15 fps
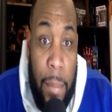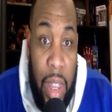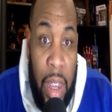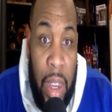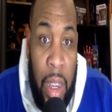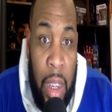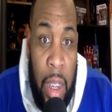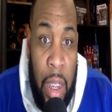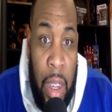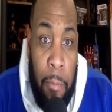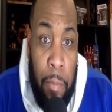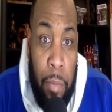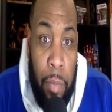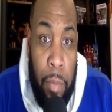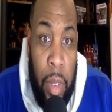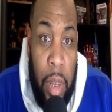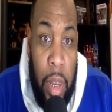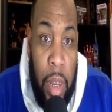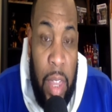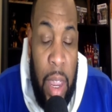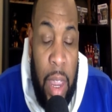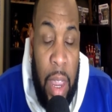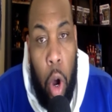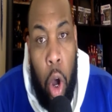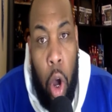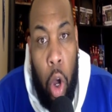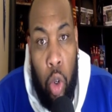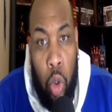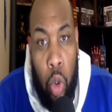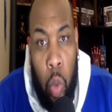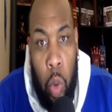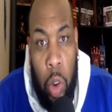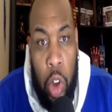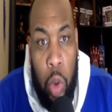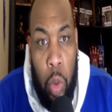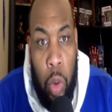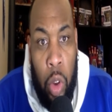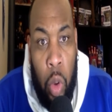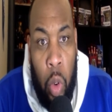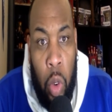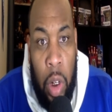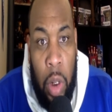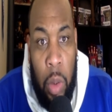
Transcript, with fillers: and they were all doing what you were doing.